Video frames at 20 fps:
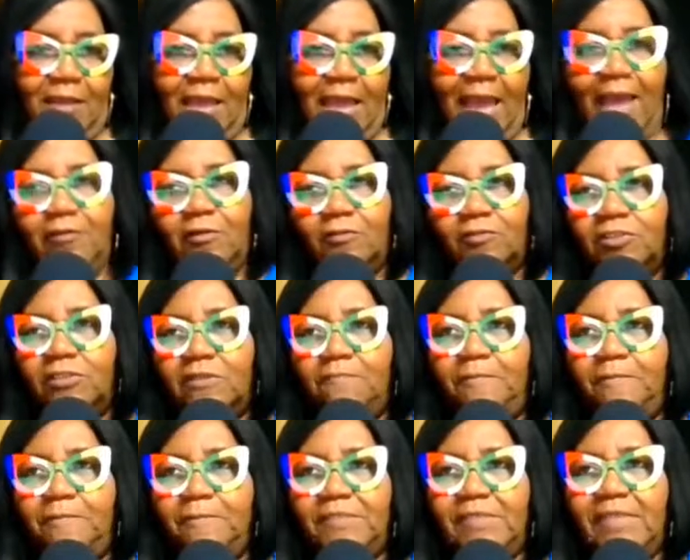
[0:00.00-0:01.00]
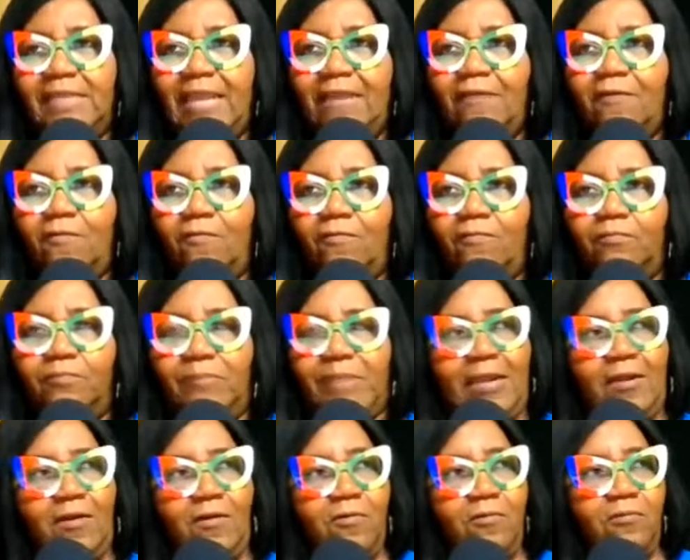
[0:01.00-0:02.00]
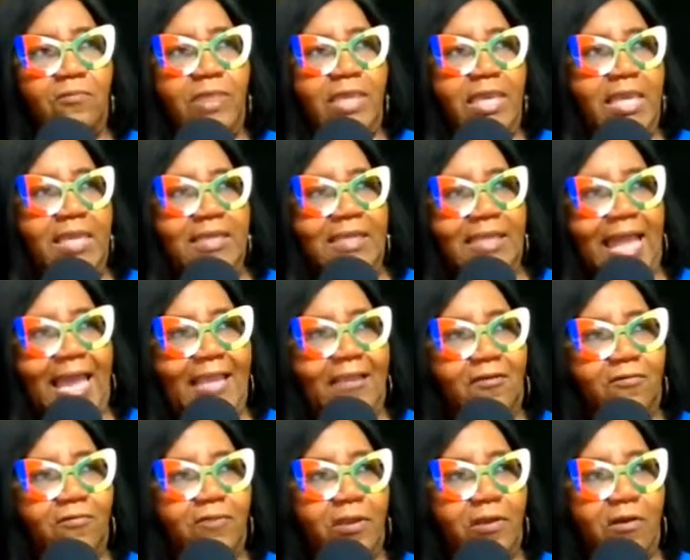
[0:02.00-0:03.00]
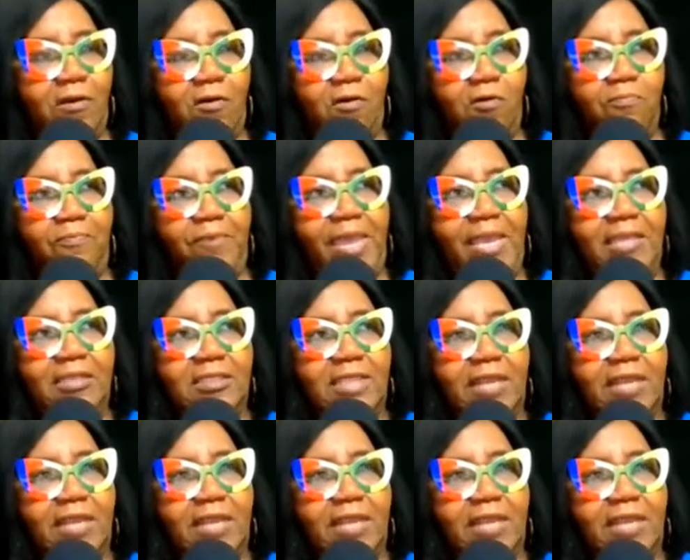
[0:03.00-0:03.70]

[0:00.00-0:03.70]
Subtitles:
I know some people say they don't hit like on their own page,